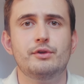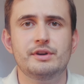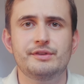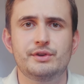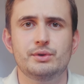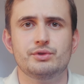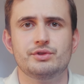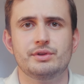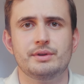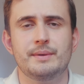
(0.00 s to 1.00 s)
for
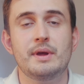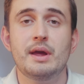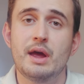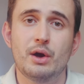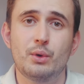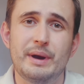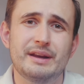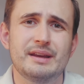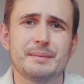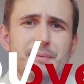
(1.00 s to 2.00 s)
diffusion. Quick
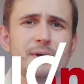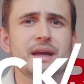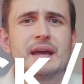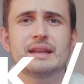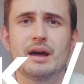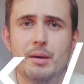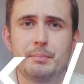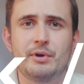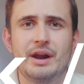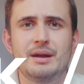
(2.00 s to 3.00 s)
tip, the
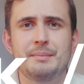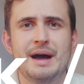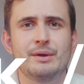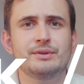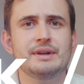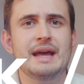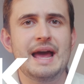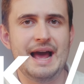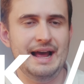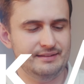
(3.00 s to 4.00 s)
umbrella mount
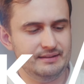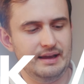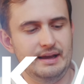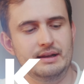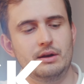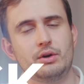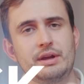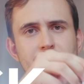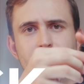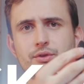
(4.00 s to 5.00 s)
has a
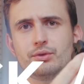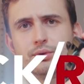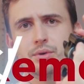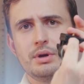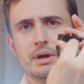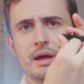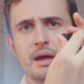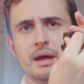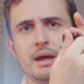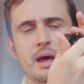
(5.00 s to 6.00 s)
locking screw,
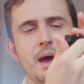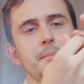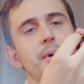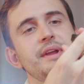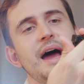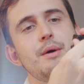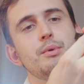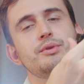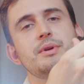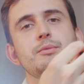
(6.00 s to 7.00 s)
but I
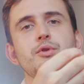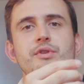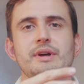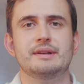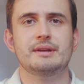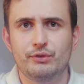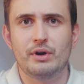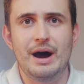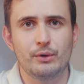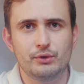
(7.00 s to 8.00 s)
would remove it for
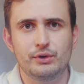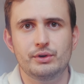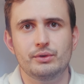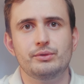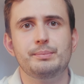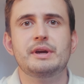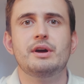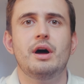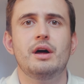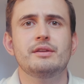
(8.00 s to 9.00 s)
outdoor use
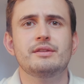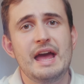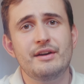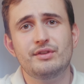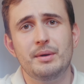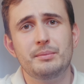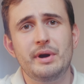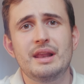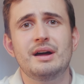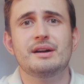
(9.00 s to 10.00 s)
because if the
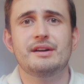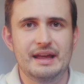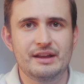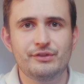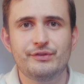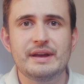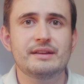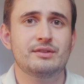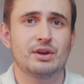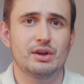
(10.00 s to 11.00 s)
umbrella is
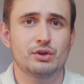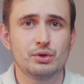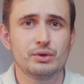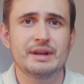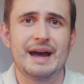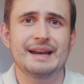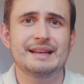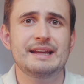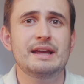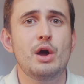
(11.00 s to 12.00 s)
fixed too tightly,